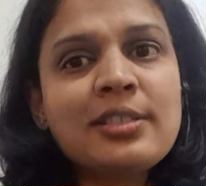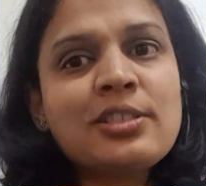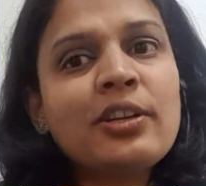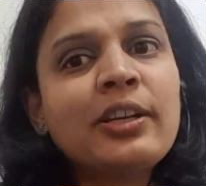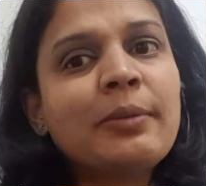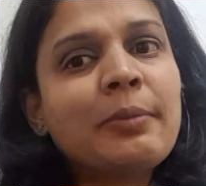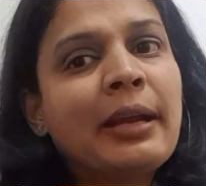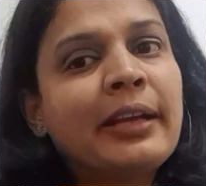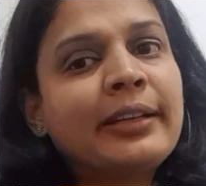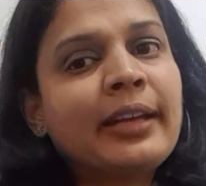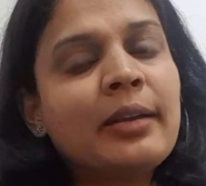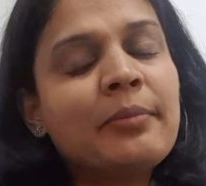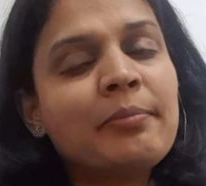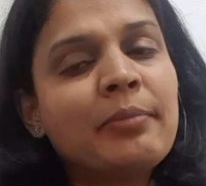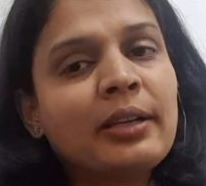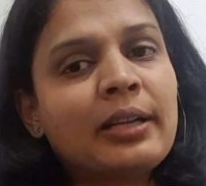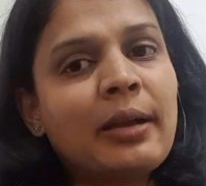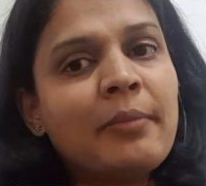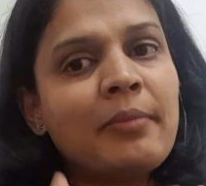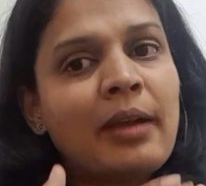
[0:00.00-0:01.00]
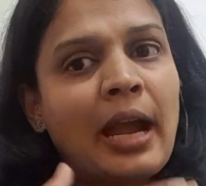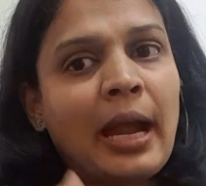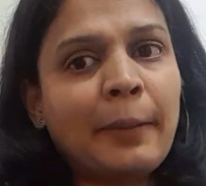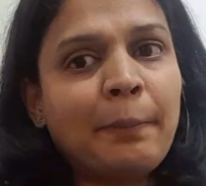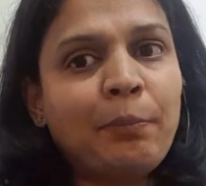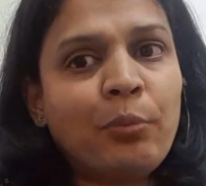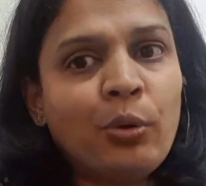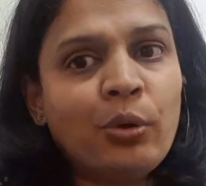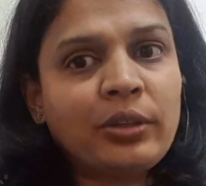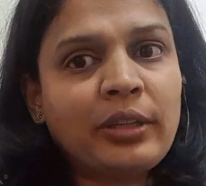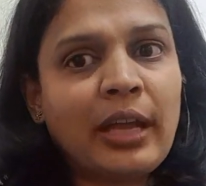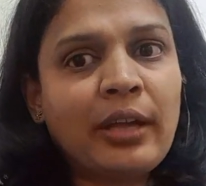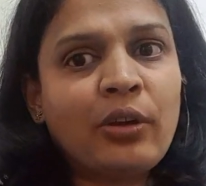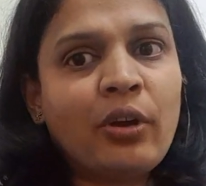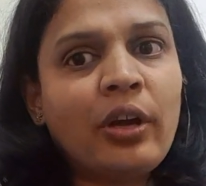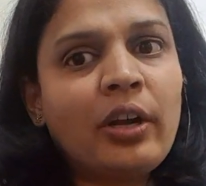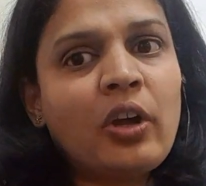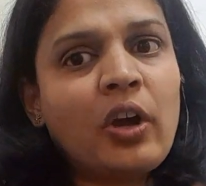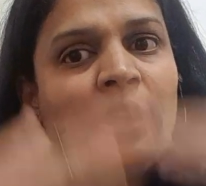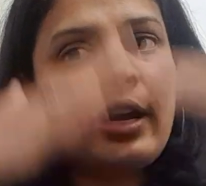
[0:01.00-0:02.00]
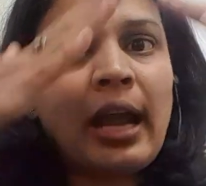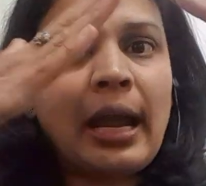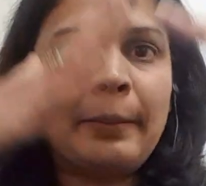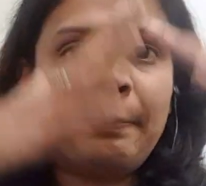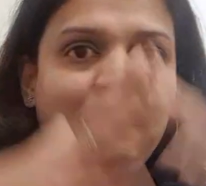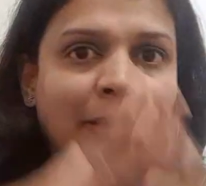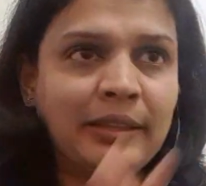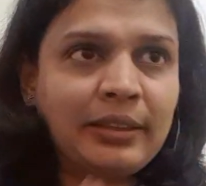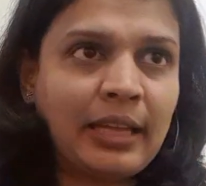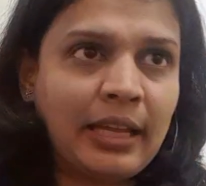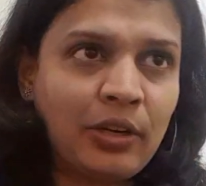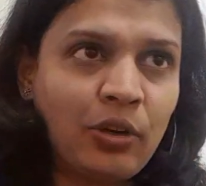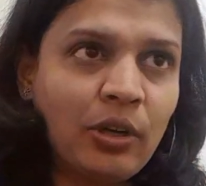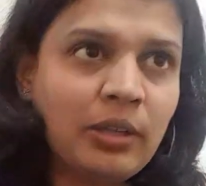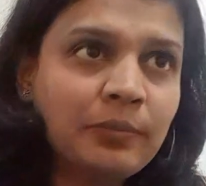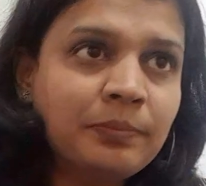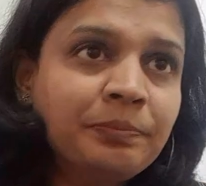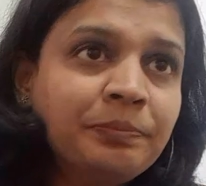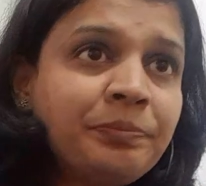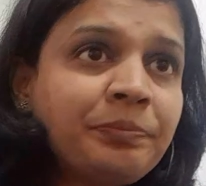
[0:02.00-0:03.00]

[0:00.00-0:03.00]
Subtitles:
So it can become hypothyroid or hyperthyroid.